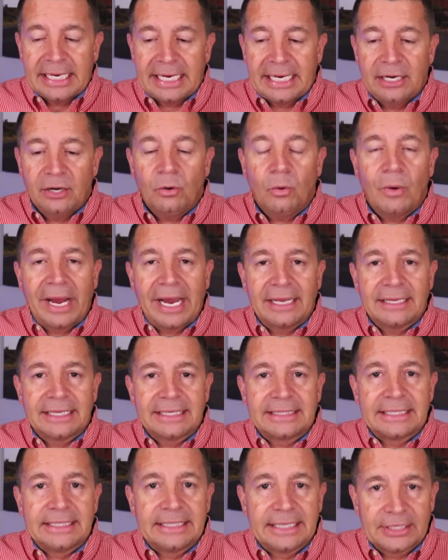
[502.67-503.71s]
in a way
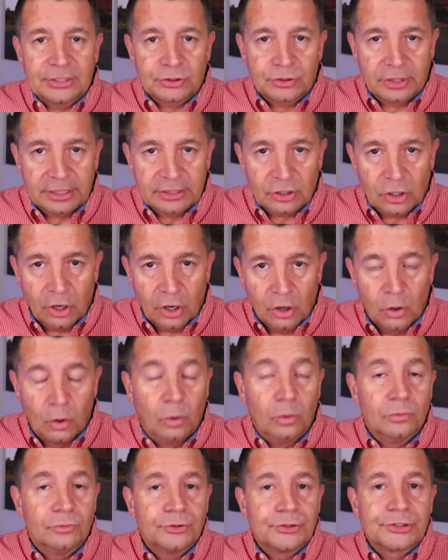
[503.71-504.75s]
that the district
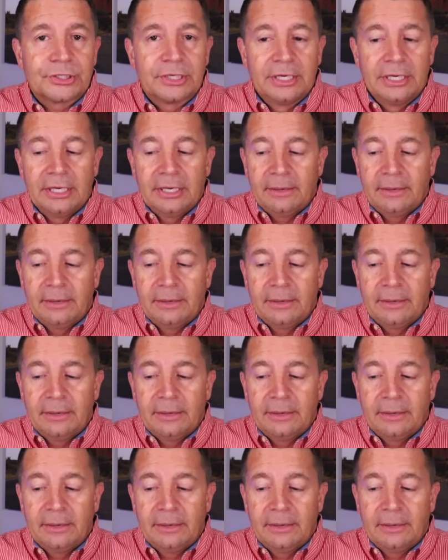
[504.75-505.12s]
owns